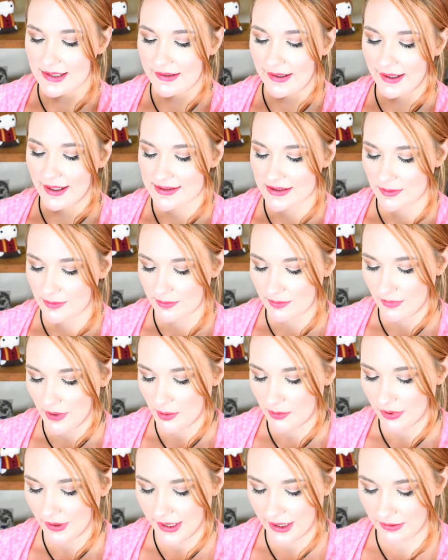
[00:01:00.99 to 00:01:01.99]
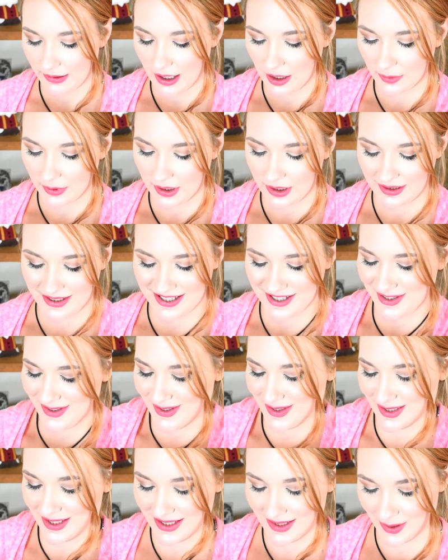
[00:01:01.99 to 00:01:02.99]
Like as I'm playing around with it, this is
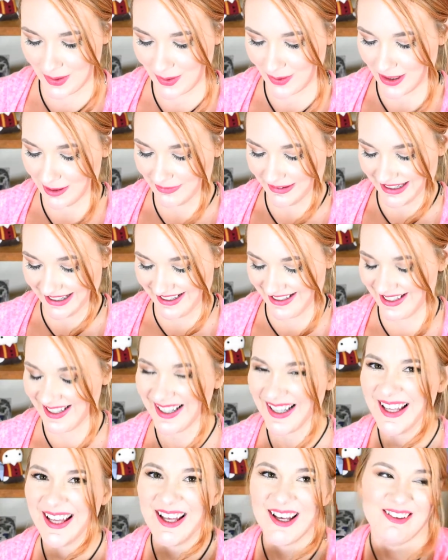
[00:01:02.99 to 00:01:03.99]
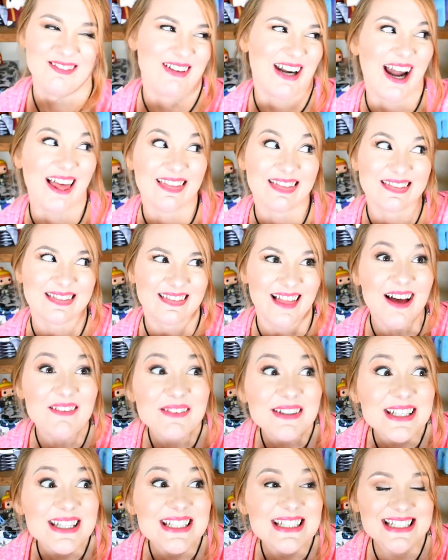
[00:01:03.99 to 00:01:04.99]
just so creepy, but I love
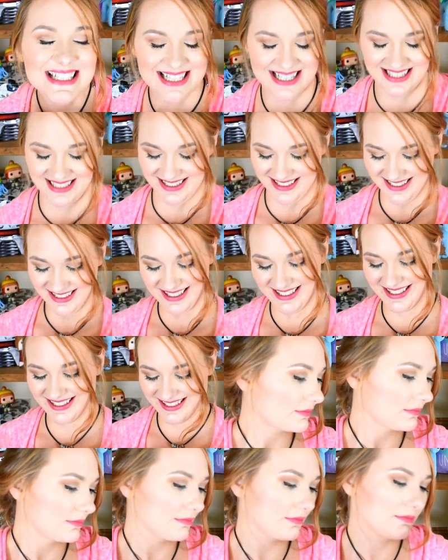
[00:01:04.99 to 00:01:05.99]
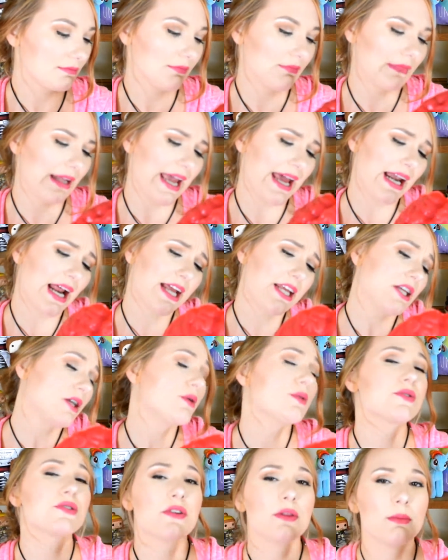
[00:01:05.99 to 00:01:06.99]
it. And I
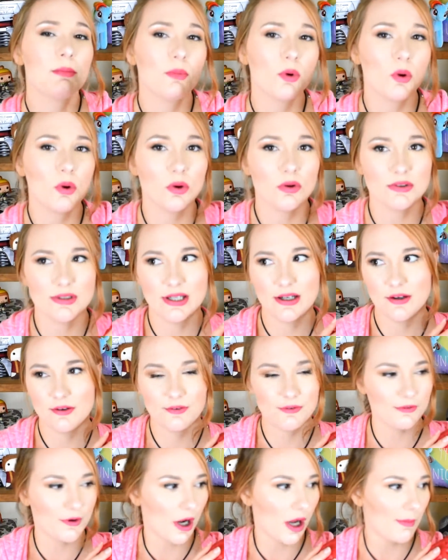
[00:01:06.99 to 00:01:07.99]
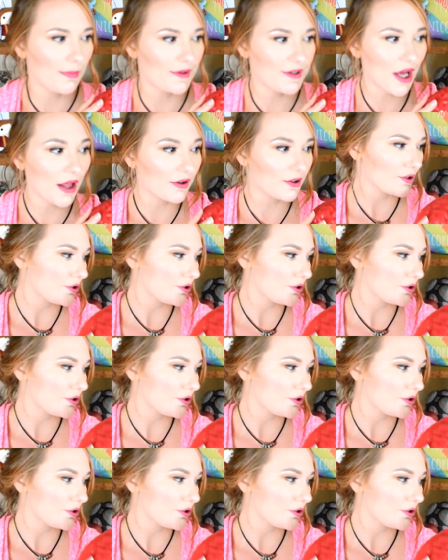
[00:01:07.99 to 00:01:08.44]
used the mold from the Dollar